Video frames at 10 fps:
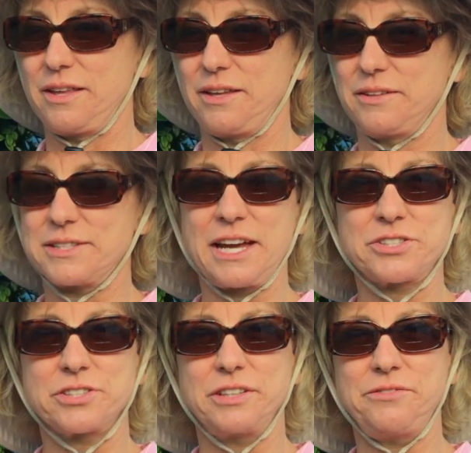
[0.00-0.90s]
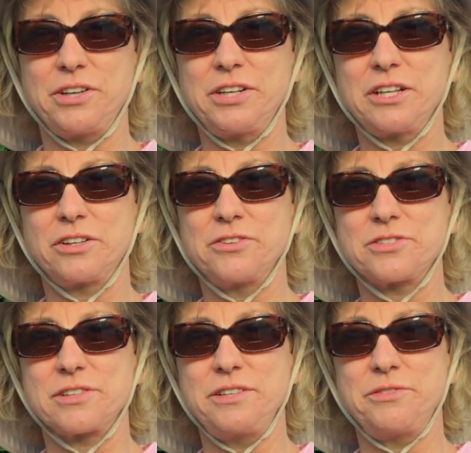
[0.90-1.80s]
It's actually very
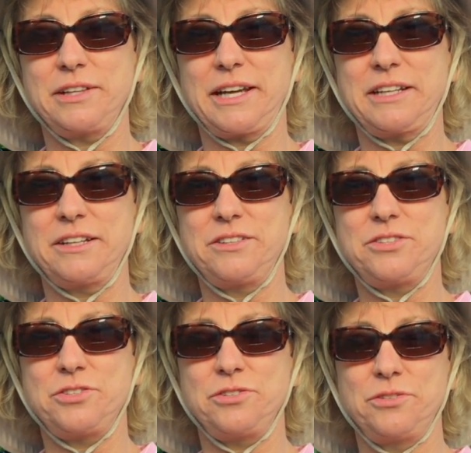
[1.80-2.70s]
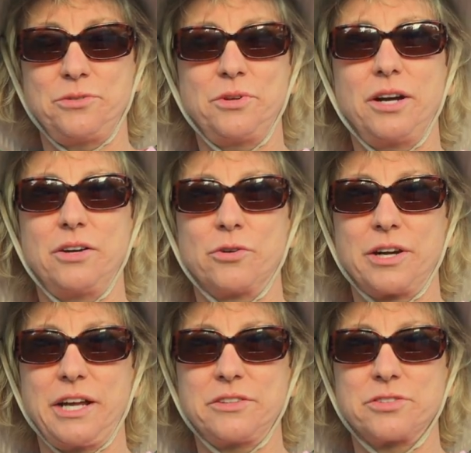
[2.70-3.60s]
closely related to
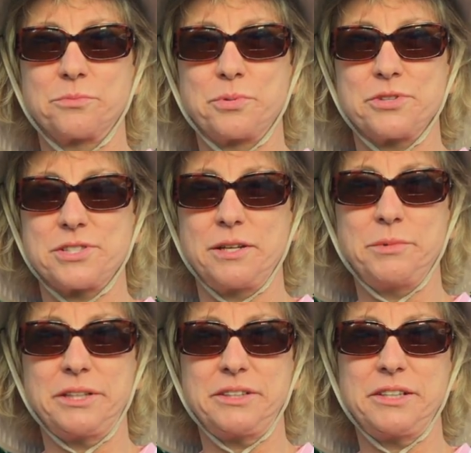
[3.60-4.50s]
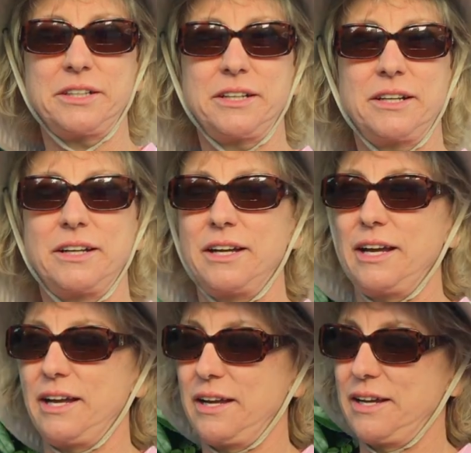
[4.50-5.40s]
Oriental persimmon,
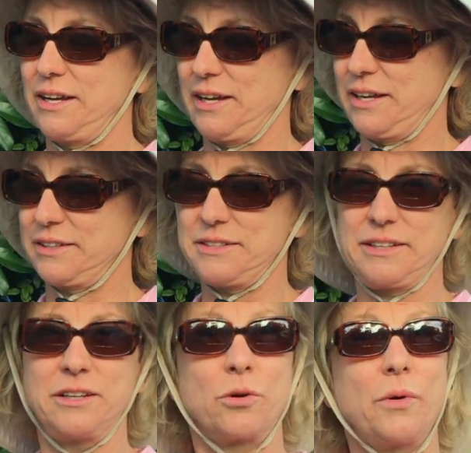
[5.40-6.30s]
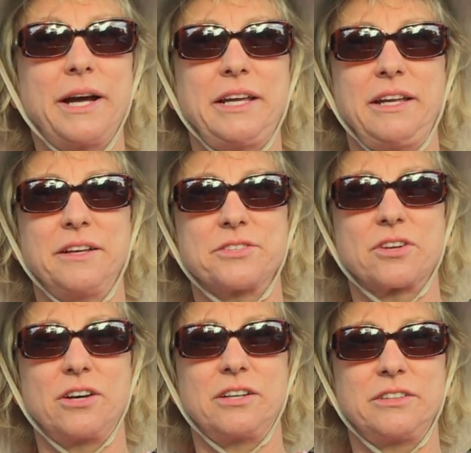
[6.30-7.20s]
and in Hawaii it's
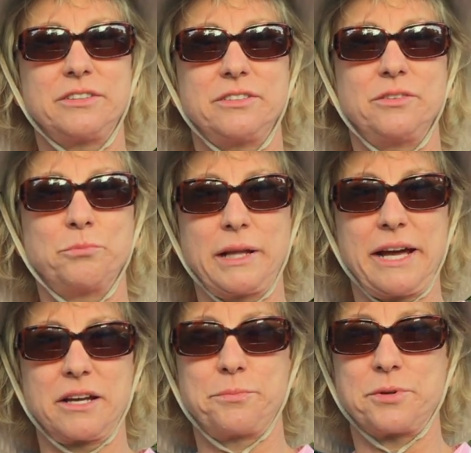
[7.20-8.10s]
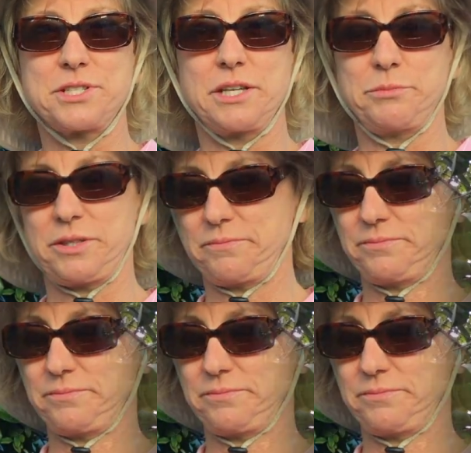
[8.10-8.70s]
called black persimmon.